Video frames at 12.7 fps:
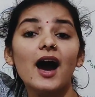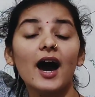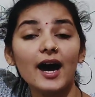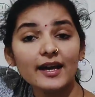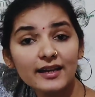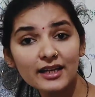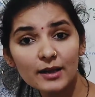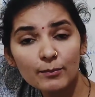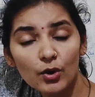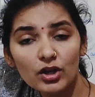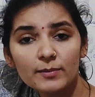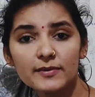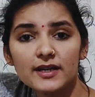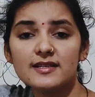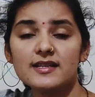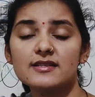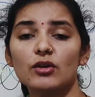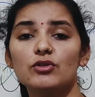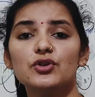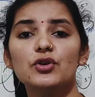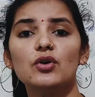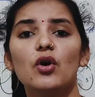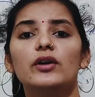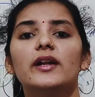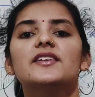RNA polymerase is also
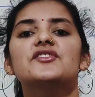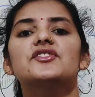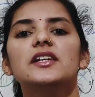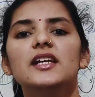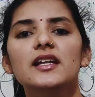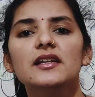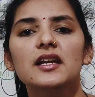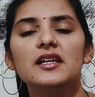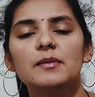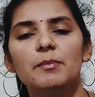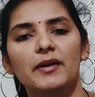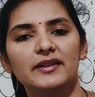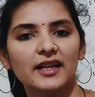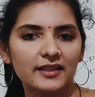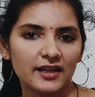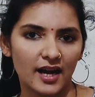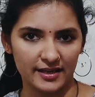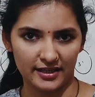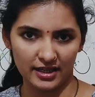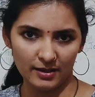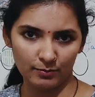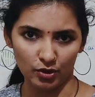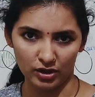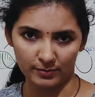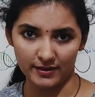called as DNA dependent RNA
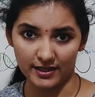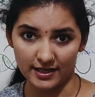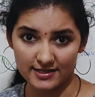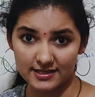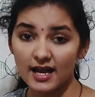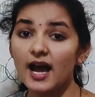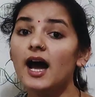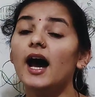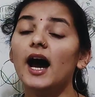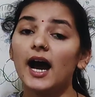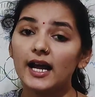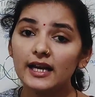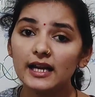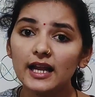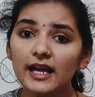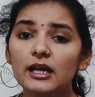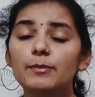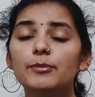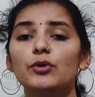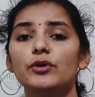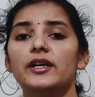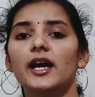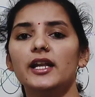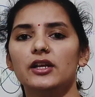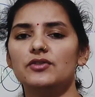polymerase. Unlike
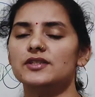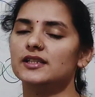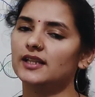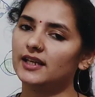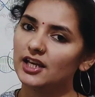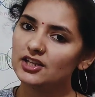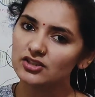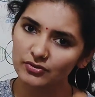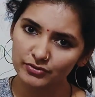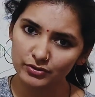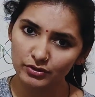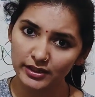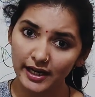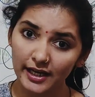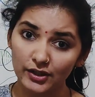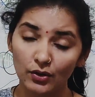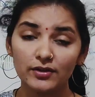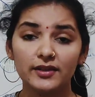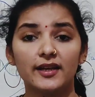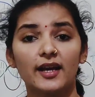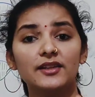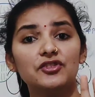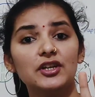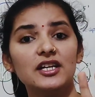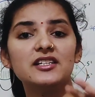prokaryotes, in the case of eukaryote, there
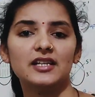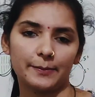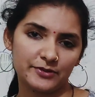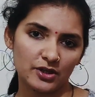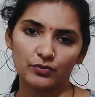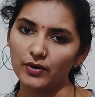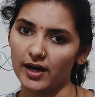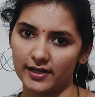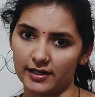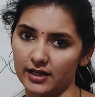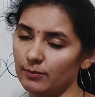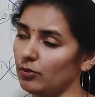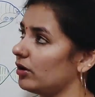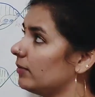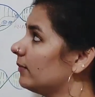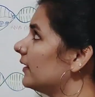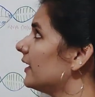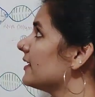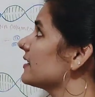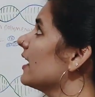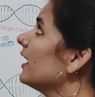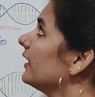are three types of RNA polymerase.